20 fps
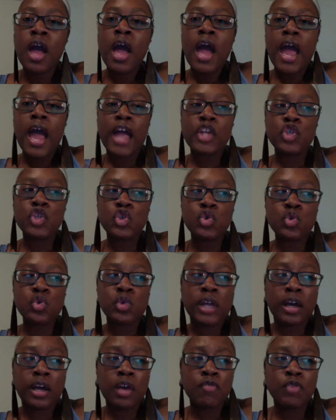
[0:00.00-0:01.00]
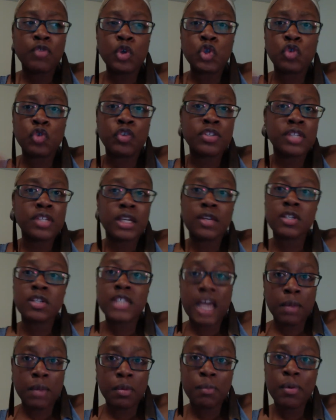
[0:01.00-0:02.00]
and do like a futuristic
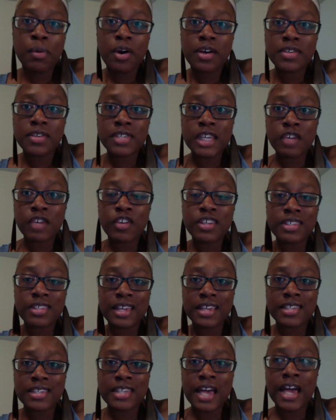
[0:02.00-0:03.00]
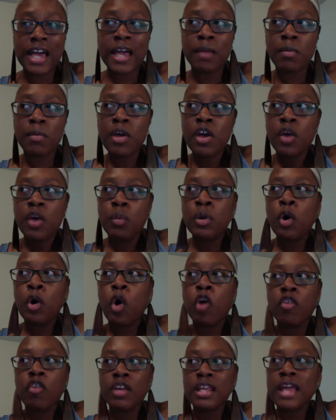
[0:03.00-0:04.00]
cyberpunk series next time, we
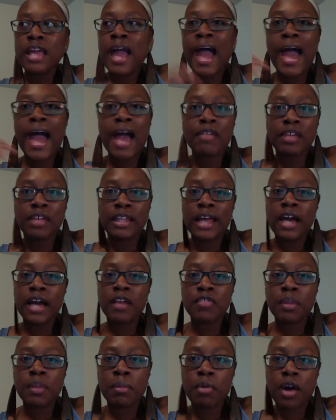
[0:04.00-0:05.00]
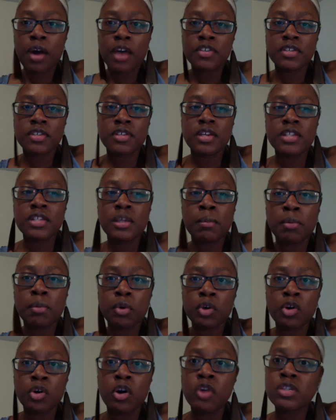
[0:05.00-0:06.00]
already have a lot of the processes and
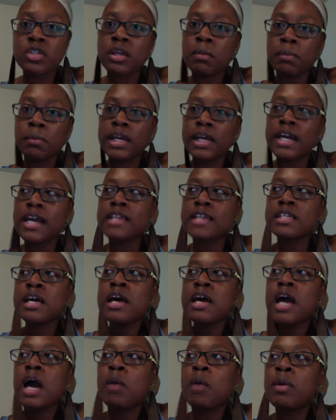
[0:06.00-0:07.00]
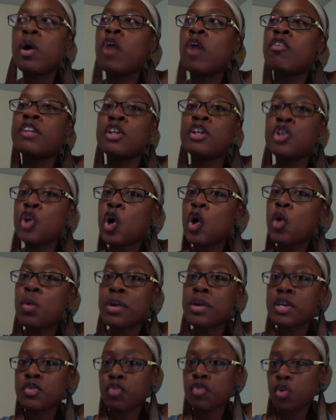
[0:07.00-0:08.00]
protocols in place, and we already know
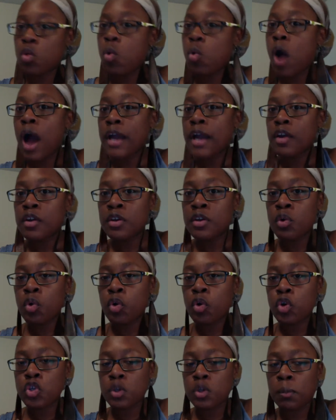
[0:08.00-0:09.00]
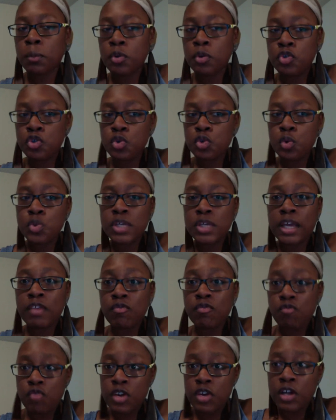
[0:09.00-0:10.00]
what is required in order to produce a
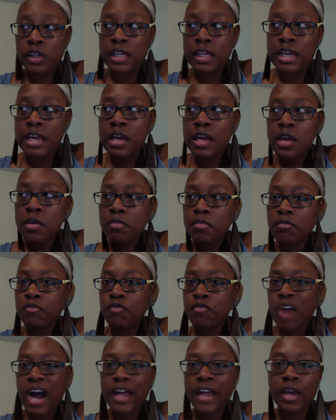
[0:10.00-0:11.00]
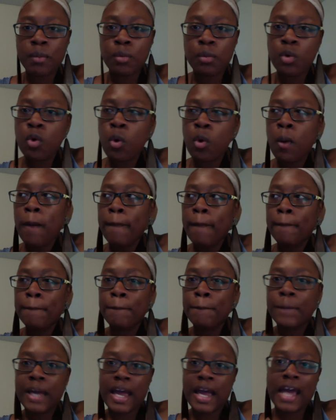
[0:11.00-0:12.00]
really viable,
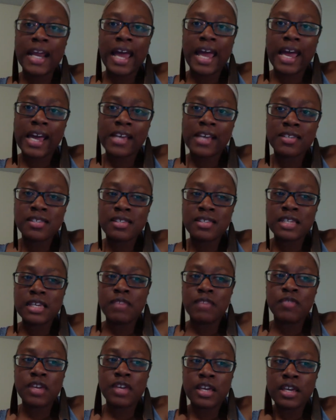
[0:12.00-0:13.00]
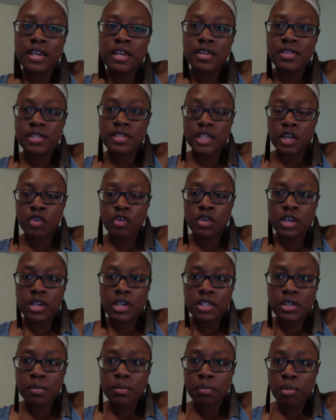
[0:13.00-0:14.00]
badass TV
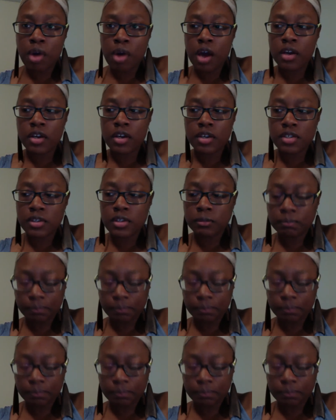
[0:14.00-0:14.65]
series product,